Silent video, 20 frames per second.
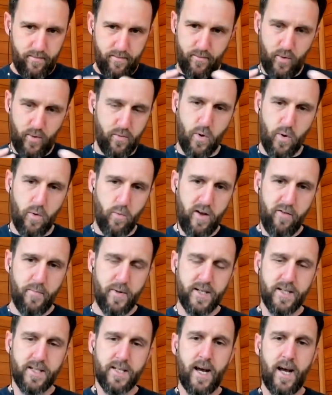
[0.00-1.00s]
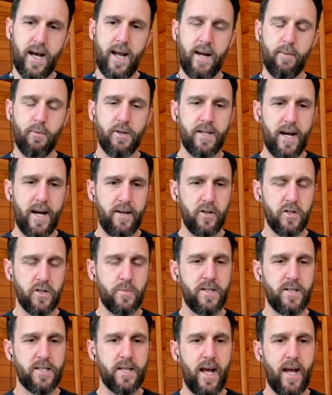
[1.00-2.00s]
with what we've been saying, what Daniel's
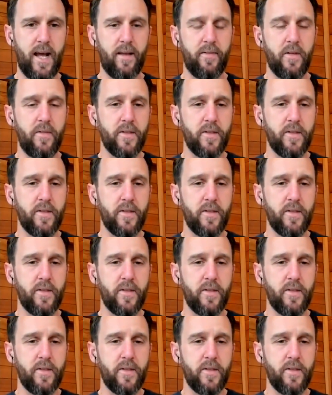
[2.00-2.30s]
been saying,